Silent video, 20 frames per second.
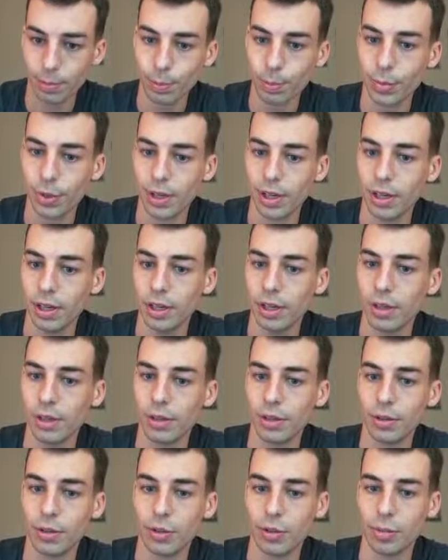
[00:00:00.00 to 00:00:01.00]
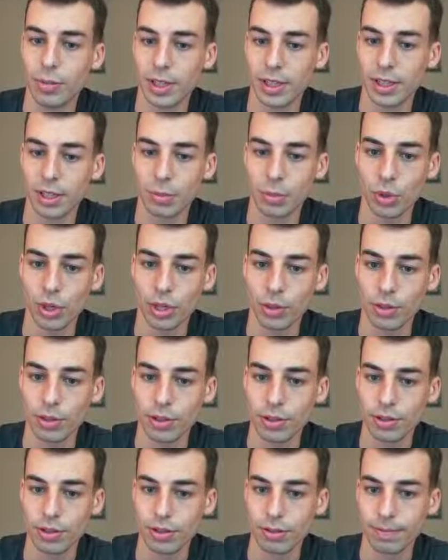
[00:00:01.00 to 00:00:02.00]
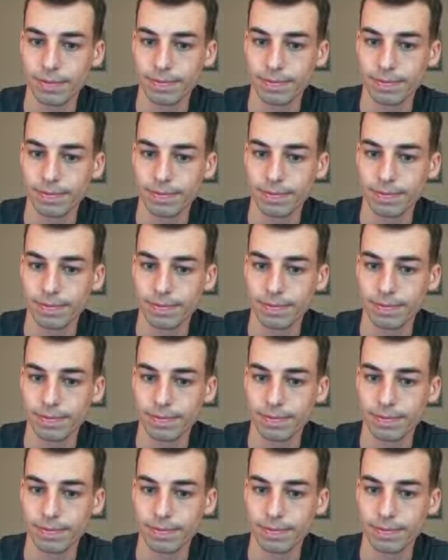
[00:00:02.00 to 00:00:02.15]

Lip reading: but we're making progress.